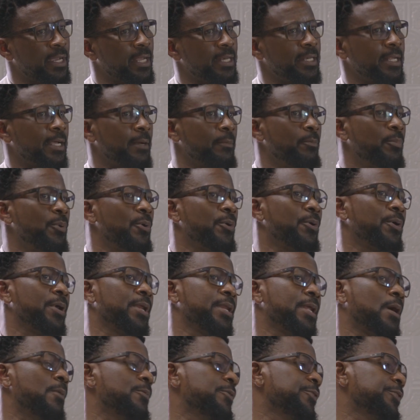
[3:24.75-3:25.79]
at that point
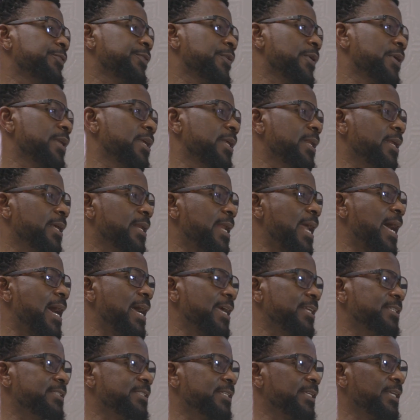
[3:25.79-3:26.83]
I was running an
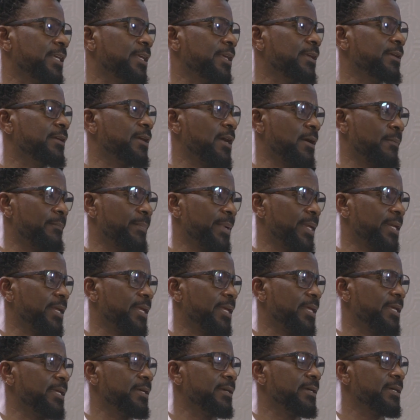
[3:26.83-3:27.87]
IT
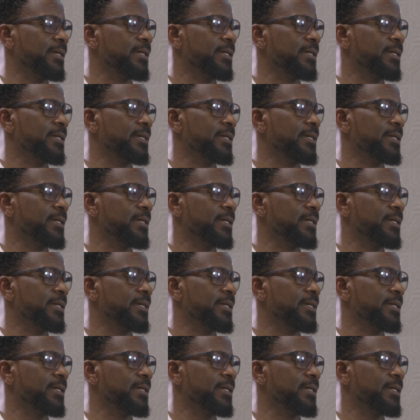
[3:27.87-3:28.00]
company